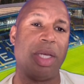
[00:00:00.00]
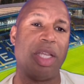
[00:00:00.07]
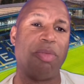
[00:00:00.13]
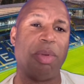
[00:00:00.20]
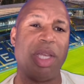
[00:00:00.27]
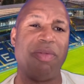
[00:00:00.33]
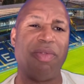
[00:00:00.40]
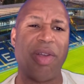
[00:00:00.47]
has
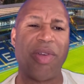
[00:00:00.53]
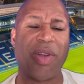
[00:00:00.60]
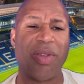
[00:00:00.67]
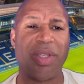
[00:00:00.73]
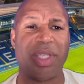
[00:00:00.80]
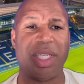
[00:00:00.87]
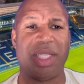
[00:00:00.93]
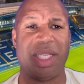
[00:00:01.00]
been very
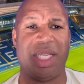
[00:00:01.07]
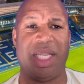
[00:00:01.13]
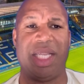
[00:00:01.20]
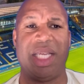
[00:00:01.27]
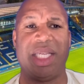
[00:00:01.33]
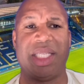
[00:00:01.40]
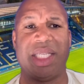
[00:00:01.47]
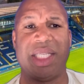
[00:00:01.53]
consistent in
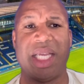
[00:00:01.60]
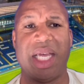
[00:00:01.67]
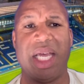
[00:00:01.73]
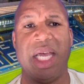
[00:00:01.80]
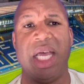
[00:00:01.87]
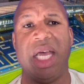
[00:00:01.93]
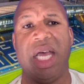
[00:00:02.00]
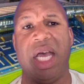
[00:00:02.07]
this, is that
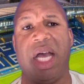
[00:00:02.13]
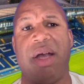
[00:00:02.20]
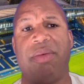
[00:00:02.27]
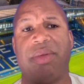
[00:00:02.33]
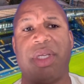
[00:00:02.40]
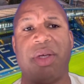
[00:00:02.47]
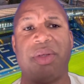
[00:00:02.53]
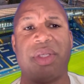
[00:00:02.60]

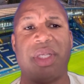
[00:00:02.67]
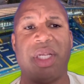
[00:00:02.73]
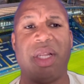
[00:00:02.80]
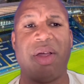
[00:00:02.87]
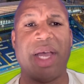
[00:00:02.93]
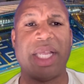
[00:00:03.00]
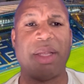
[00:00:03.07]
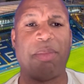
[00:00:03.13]
Chelsea
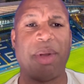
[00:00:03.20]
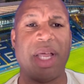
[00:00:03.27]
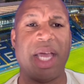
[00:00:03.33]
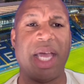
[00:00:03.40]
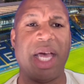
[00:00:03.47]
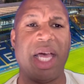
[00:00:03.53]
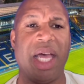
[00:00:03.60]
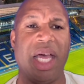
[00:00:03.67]
like the
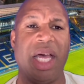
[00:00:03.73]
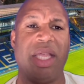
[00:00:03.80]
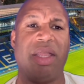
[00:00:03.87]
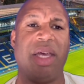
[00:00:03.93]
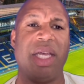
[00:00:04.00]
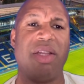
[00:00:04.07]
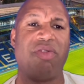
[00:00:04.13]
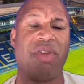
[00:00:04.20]
player,
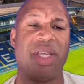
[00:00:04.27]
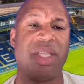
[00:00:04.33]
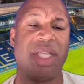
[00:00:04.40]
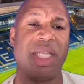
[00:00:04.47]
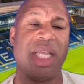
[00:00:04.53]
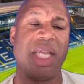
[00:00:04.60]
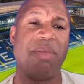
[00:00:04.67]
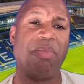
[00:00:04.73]
they're
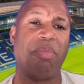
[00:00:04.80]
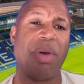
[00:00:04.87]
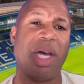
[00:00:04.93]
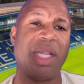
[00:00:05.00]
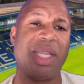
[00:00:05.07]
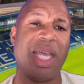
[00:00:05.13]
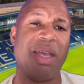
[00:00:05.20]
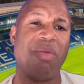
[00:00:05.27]
interested in him,
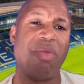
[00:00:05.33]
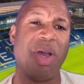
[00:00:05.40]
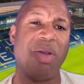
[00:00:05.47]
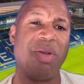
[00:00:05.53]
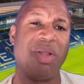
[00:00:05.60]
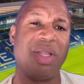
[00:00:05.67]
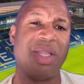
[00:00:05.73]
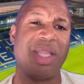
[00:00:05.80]
but they
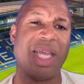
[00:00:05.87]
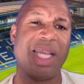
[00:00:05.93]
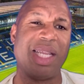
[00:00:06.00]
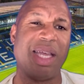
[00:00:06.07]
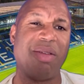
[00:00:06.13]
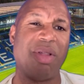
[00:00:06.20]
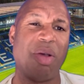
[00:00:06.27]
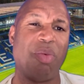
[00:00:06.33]

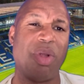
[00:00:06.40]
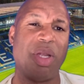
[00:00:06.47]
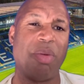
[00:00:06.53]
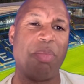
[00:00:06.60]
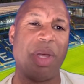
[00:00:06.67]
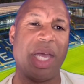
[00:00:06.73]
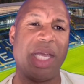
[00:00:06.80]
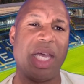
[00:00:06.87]
don't want to
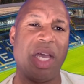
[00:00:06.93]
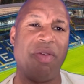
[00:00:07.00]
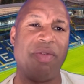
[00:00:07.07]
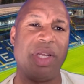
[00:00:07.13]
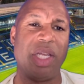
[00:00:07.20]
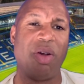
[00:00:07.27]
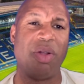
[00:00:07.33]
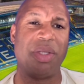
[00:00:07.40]
pay over
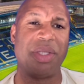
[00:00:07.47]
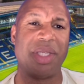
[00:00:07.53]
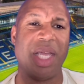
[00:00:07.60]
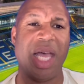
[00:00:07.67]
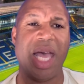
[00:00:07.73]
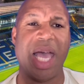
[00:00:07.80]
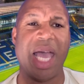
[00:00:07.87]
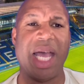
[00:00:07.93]
the odds,
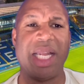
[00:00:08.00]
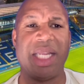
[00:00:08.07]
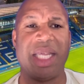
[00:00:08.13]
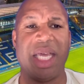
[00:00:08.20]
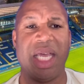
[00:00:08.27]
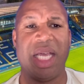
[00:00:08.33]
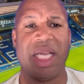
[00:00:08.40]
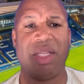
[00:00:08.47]
and
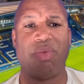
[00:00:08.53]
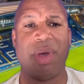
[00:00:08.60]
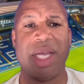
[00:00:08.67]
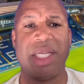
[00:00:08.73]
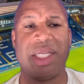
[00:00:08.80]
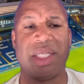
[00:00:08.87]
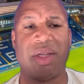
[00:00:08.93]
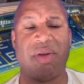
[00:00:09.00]
his
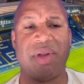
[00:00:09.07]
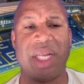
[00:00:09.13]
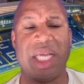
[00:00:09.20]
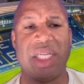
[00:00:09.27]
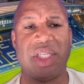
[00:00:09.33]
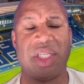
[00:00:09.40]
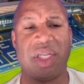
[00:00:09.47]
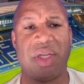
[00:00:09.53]
wages are an
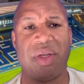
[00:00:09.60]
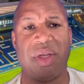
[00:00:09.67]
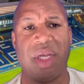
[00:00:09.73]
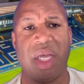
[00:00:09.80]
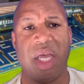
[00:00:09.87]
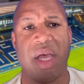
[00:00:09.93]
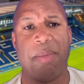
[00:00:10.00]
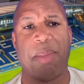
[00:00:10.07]
issue.
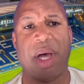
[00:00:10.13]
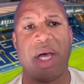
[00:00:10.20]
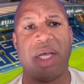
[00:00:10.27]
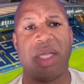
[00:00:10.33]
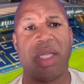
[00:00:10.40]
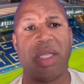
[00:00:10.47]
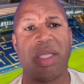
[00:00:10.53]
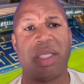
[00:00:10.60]

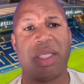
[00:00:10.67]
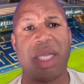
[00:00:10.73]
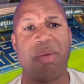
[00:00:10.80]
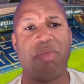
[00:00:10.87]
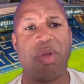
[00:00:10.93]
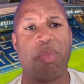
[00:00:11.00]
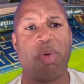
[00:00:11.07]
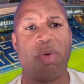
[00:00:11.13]
But
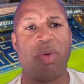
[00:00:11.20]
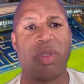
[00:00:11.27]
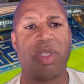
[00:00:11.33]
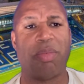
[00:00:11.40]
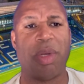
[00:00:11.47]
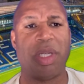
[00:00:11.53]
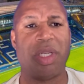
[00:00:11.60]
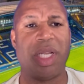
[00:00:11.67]
some reports,
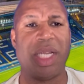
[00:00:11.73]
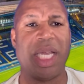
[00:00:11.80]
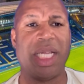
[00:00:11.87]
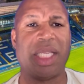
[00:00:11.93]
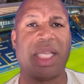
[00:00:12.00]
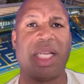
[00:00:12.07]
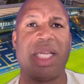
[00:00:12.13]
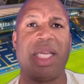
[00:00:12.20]
especially in
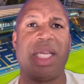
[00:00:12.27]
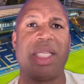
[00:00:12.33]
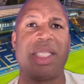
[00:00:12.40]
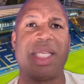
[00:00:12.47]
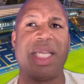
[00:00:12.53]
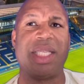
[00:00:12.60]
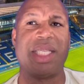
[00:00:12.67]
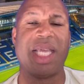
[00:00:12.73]
Italy, it
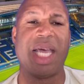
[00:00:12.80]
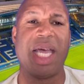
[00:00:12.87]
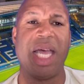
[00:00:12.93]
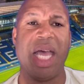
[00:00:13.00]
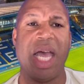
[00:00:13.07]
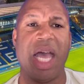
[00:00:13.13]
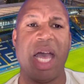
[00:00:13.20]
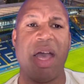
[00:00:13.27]
says that
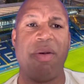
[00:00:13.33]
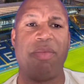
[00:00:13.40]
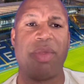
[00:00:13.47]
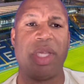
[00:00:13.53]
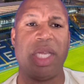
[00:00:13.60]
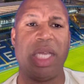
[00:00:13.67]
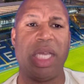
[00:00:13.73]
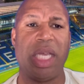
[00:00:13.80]

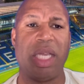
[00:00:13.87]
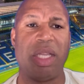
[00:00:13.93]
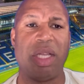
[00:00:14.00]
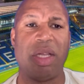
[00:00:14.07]
the